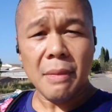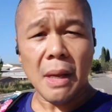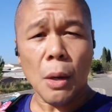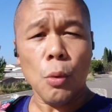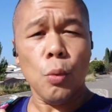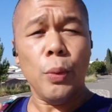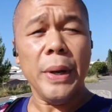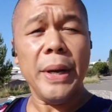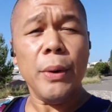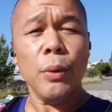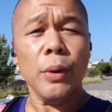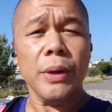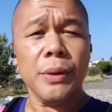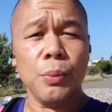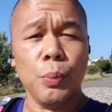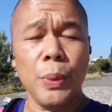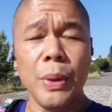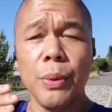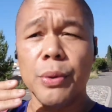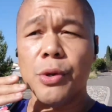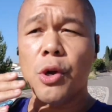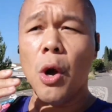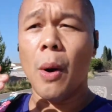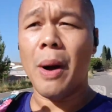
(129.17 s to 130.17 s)
we
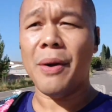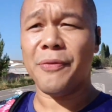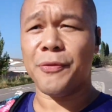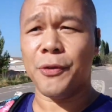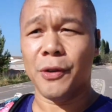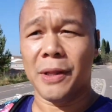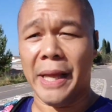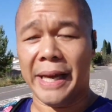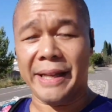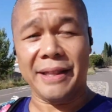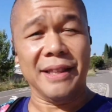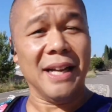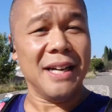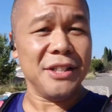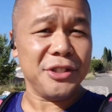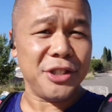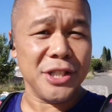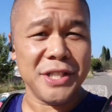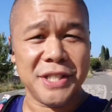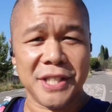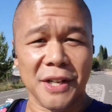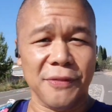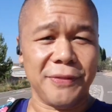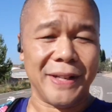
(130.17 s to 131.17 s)
would go up for like lunch
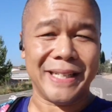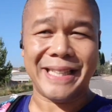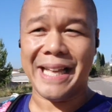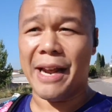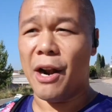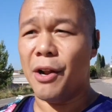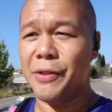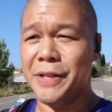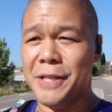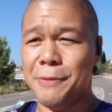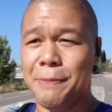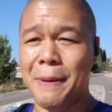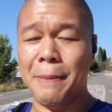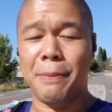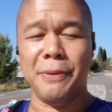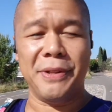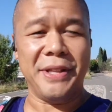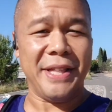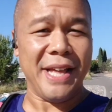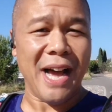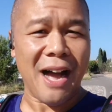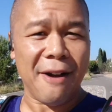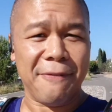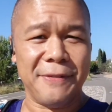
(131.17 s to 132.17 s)
and stuff like that, all these people
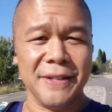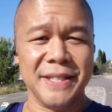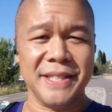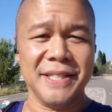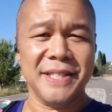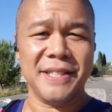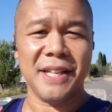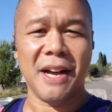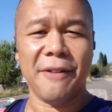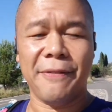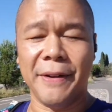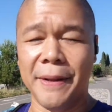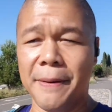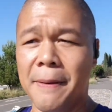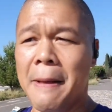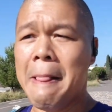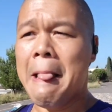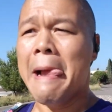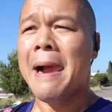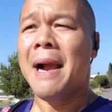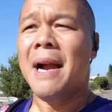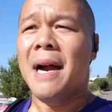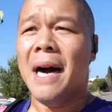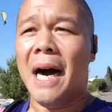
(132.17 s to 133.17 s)
in the office and stuff, and
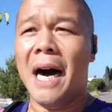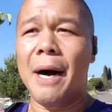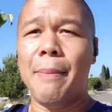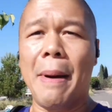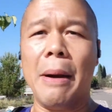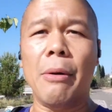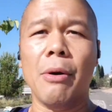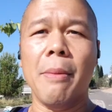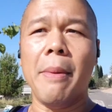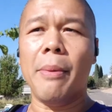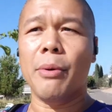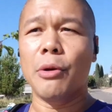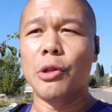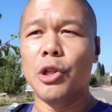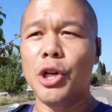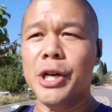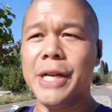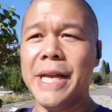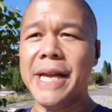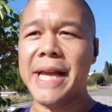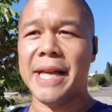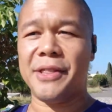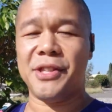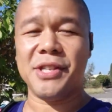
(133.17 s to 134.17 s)
I remember
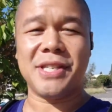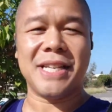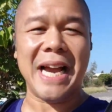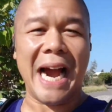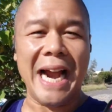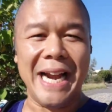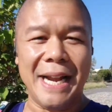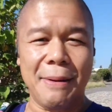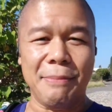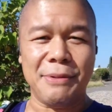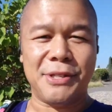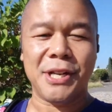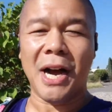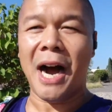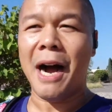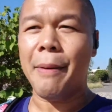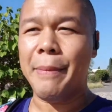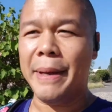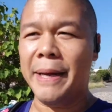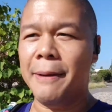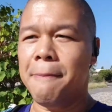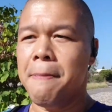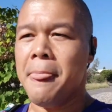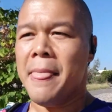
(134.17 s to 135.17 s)
looking at this guy named
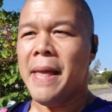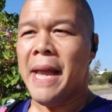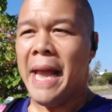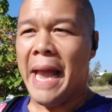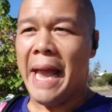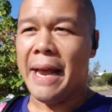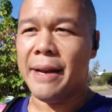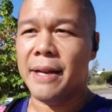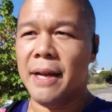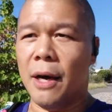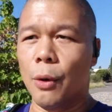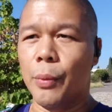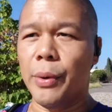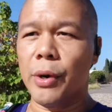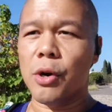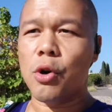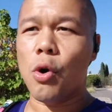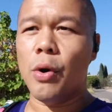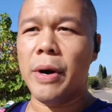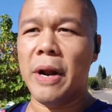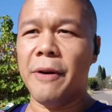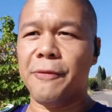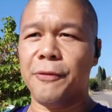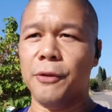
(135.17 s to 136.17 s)
Tommy, and we were
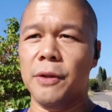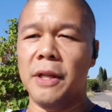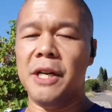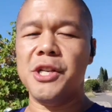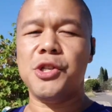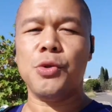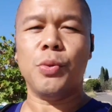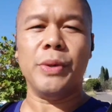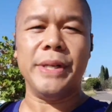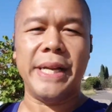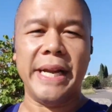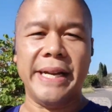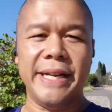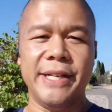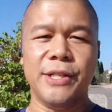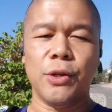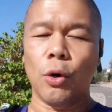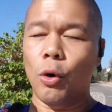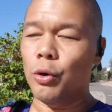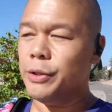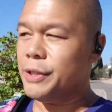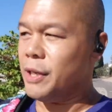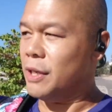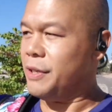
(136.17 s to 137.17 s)
going out for lunch one day, and he's
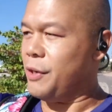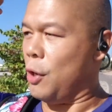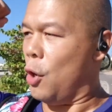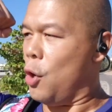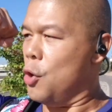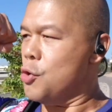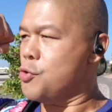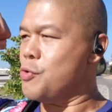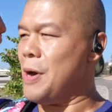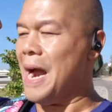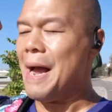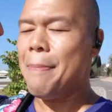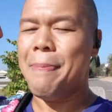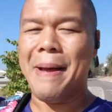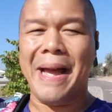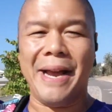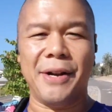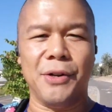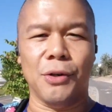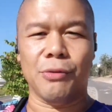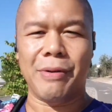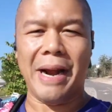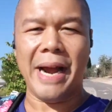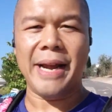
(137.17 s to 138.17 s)
holding on the oh crap
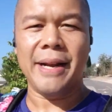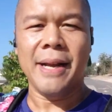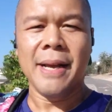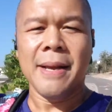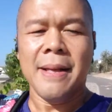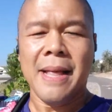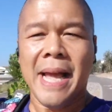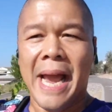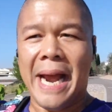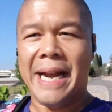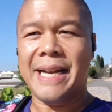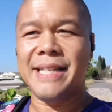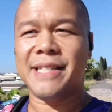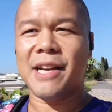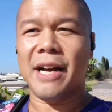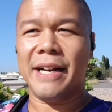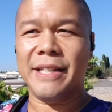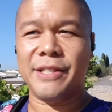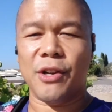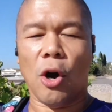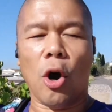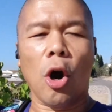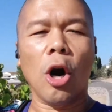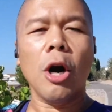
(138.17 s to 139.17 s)
handle, right? And he's got
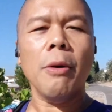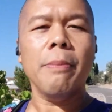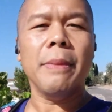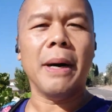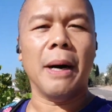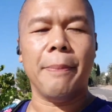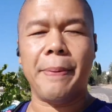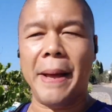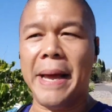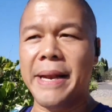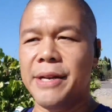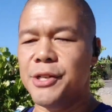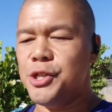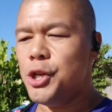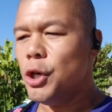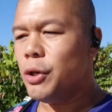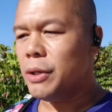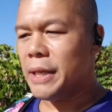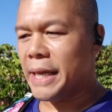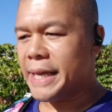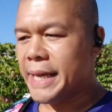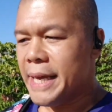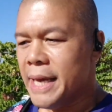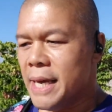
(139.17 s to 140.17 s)
his arm up, and
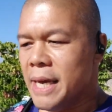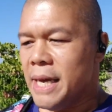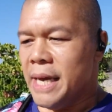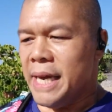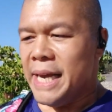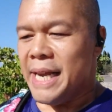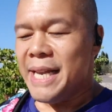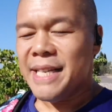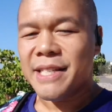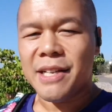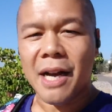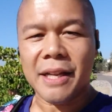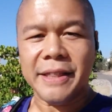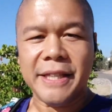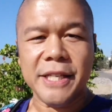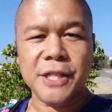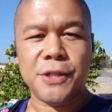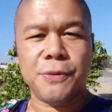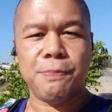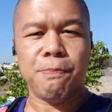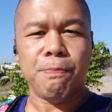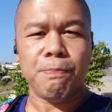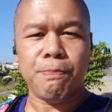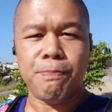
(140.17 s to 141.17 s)
dude, like, he's got
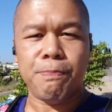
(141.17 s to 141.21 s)
these